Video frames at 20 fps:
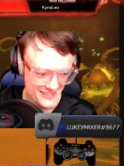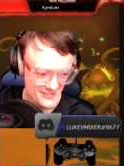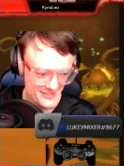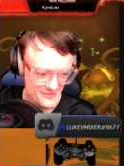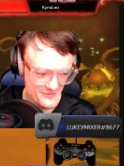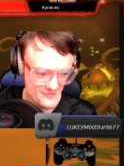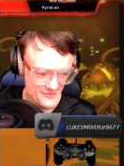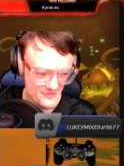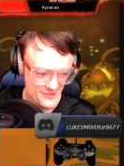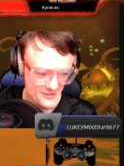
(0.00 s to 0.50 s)

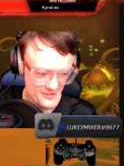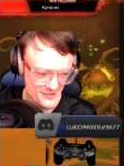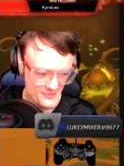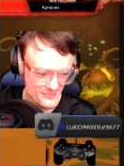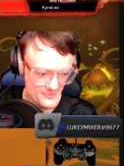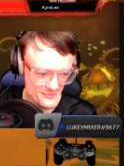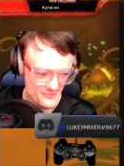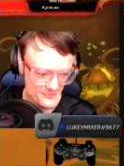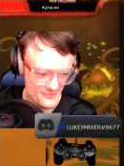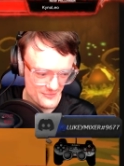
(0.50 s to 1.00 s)
we will
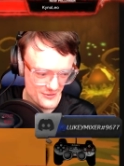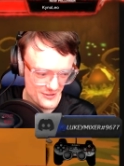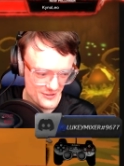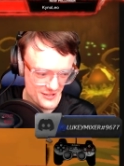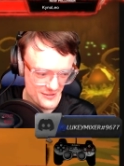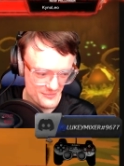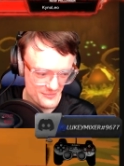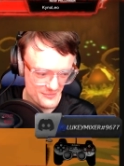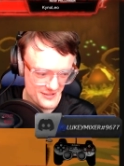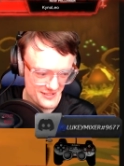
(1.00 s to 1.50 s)

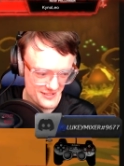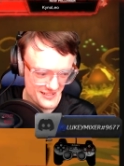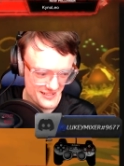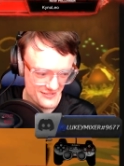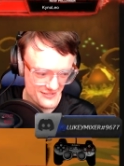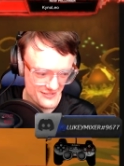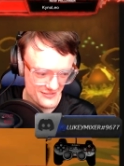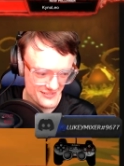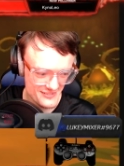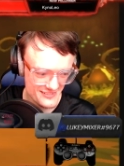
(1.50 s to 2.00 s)
truly appreciate
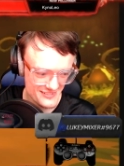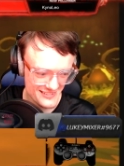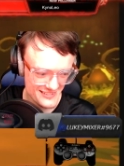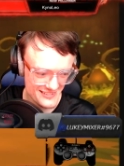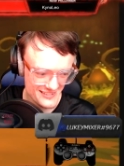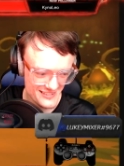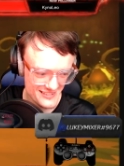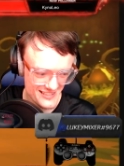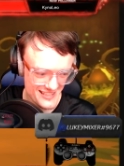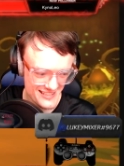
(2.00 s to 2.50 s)

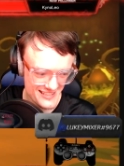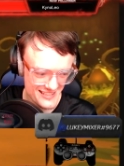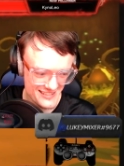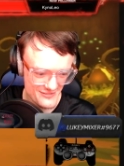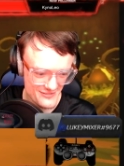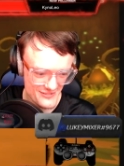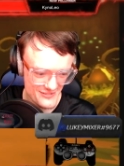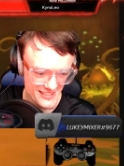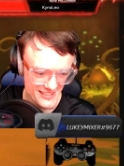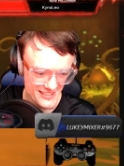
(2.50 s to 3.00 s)
eat it
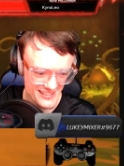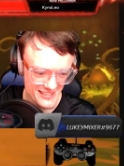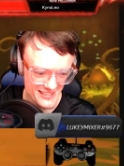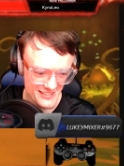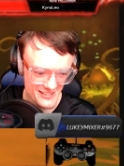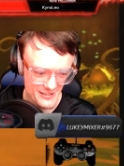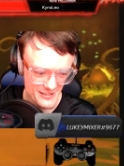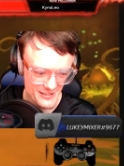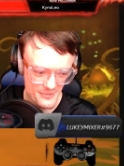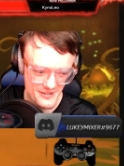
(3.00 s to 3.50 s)
thank
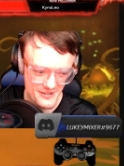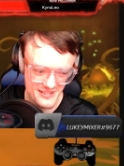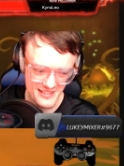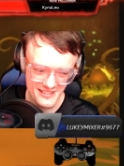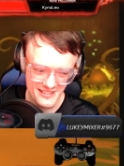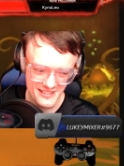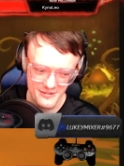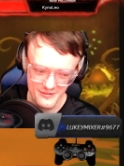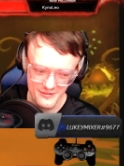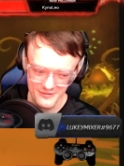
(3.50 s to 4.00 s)
you I appreciate
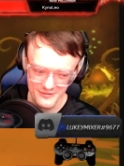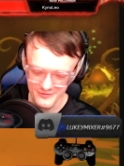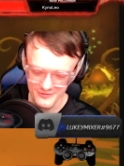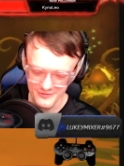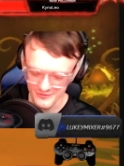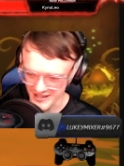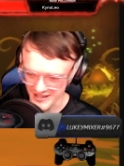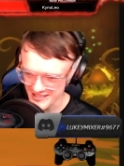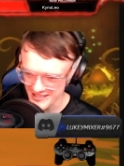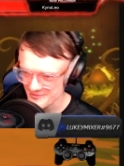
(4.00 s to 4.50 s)
you
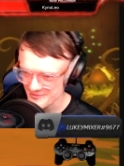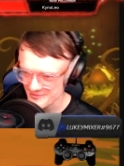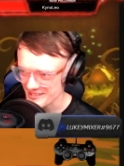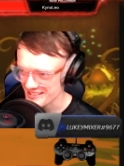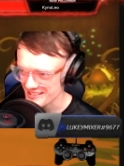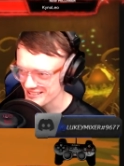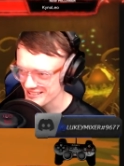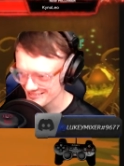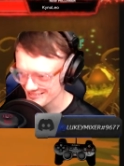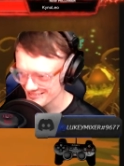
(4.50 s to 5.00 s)
raiding
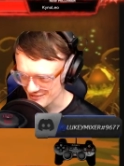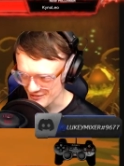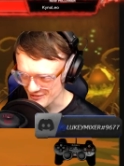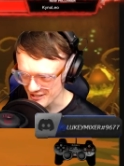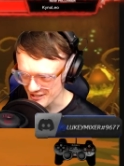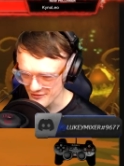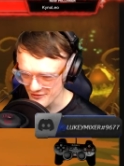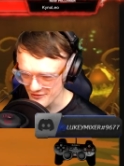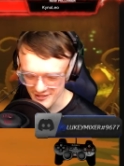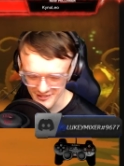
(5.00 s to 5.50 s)
me thank
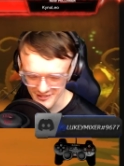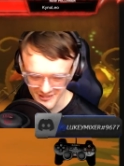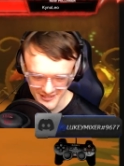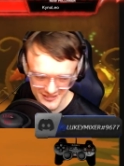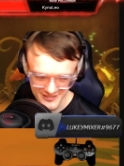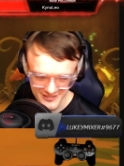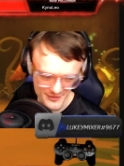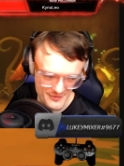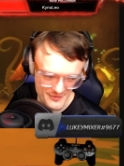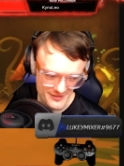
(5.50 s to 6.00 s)
you for the nice
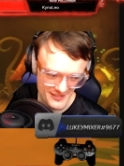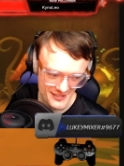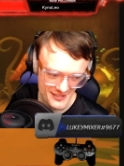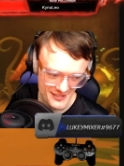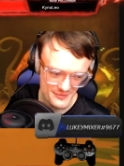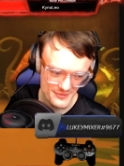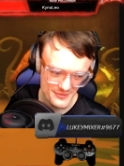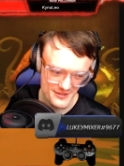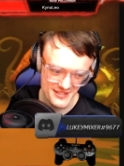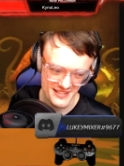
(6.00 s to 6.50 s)
comment though
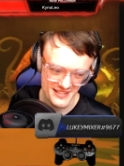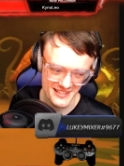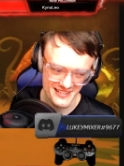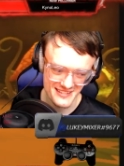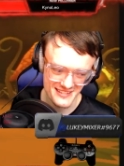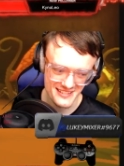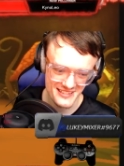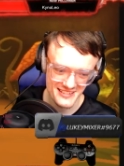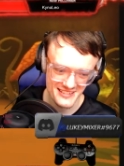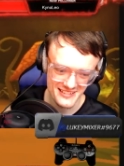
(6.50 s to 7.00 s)
appreciate that
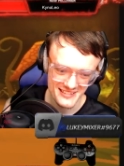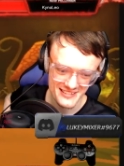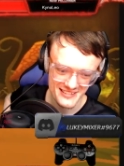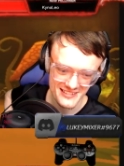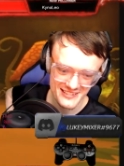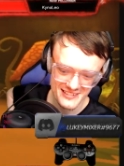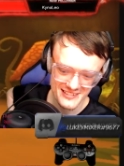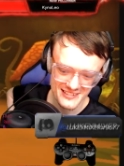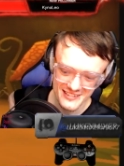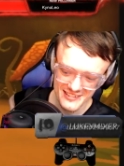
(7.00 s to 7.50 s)
too
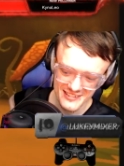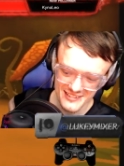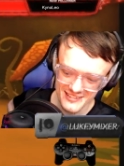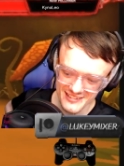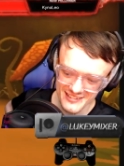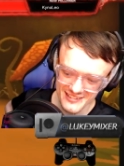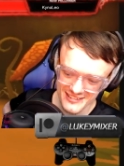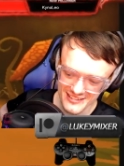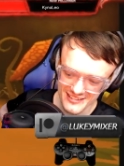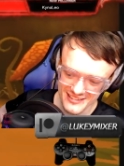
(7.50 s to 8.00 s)

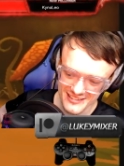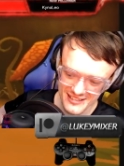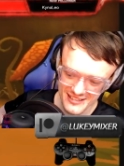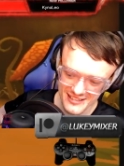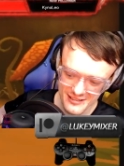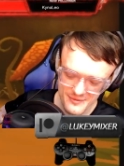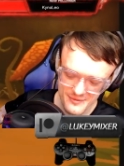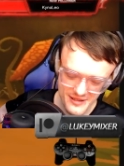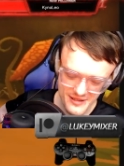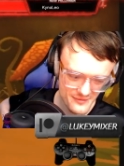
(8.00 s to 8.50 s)
yeah
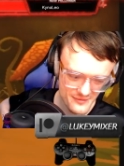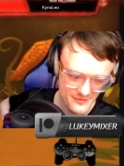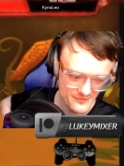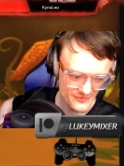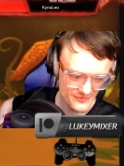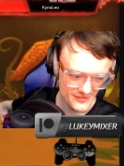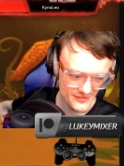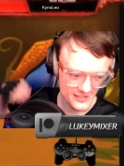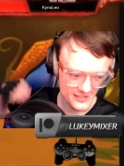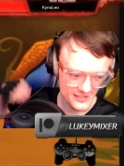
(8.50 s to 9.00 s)
I mean
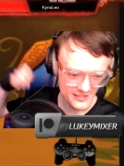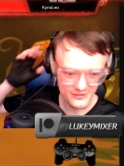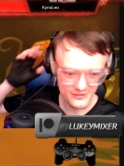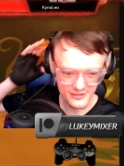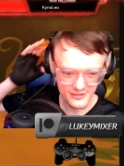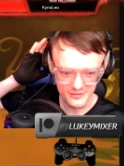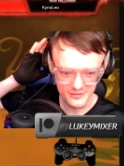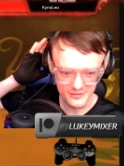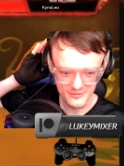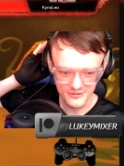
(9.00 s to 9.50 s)
if you're new
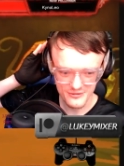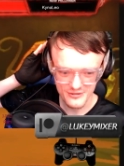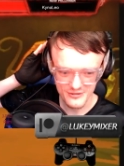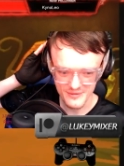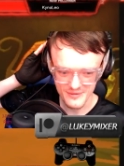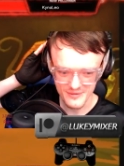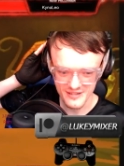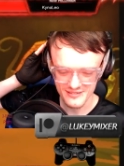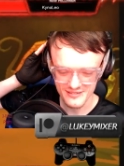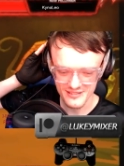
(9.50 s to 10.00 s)
to my stream
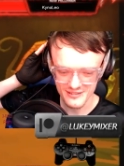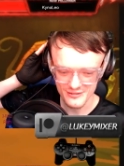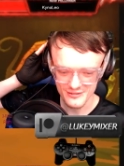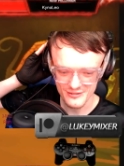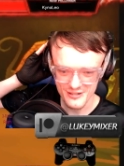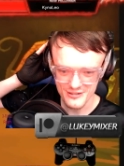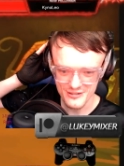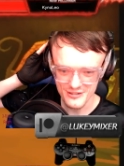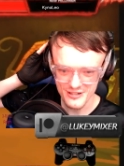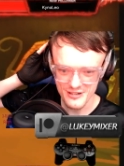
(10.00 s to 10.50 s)
ladies and gents I'm
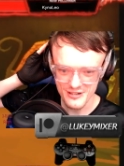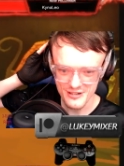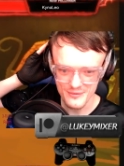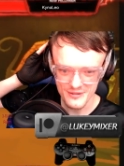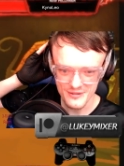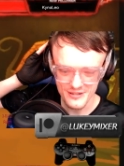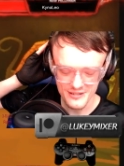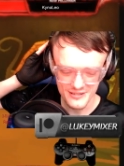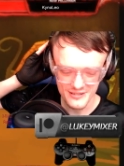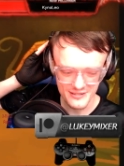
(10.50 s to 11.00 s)
going to show you
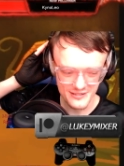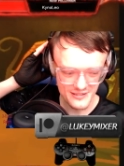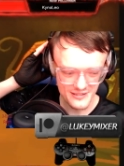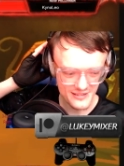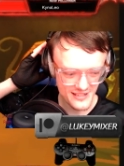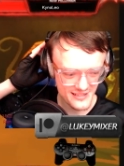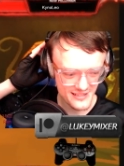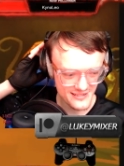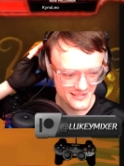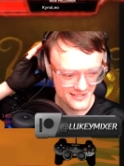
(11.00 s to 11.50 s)
what I do
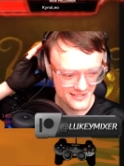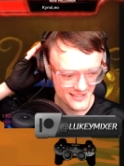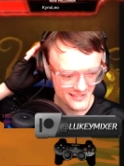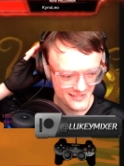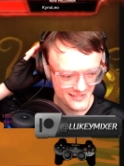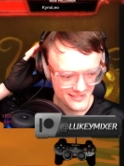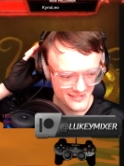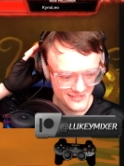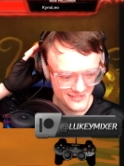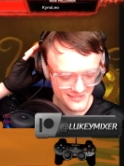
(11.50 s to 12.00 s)
ladies and
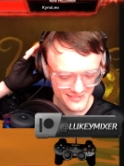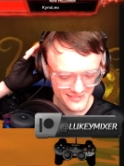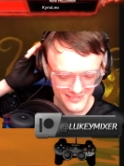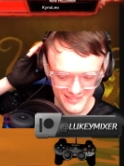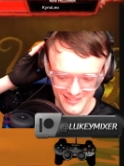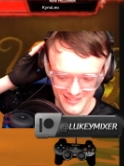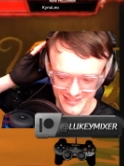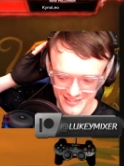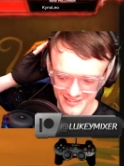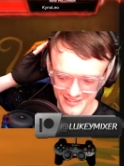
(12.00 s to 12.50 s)
gents
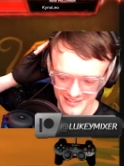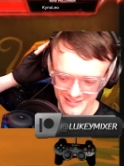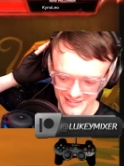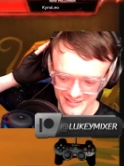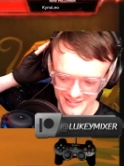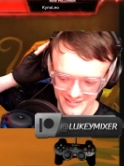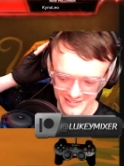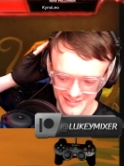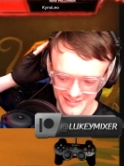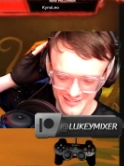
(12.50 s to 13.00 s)
here's
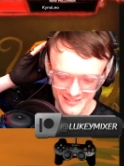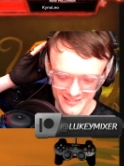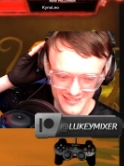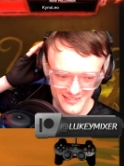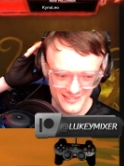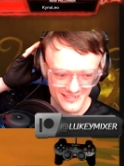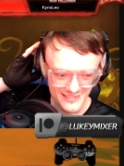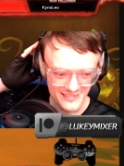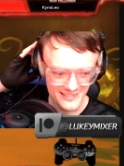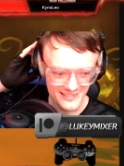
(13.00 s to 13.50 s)

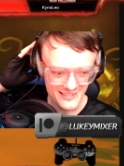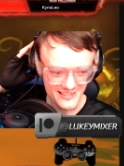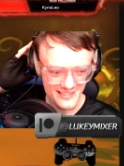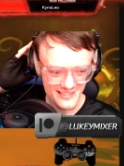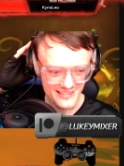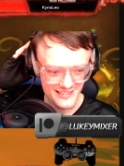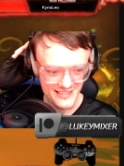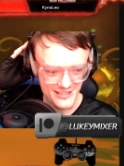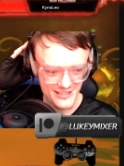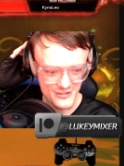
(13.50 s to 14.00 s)

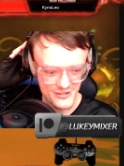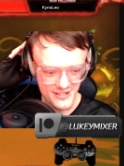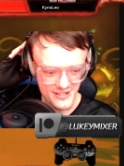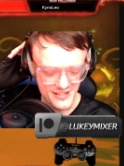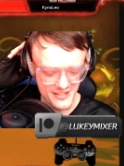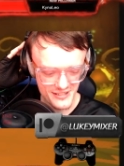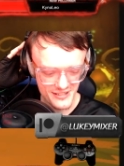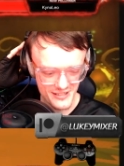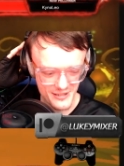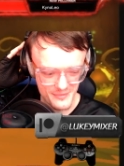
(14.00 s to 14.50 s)
a trailer
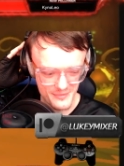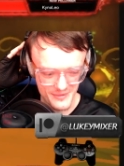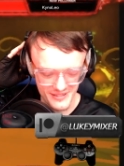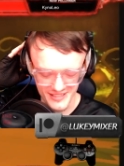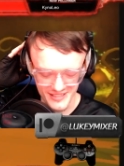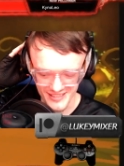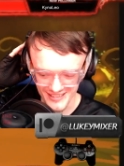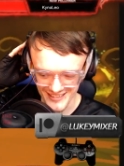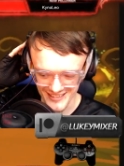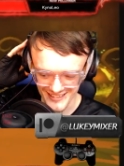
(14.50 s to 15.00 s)
clip
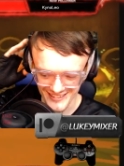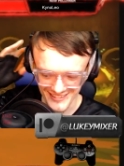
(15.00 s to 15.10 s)
hey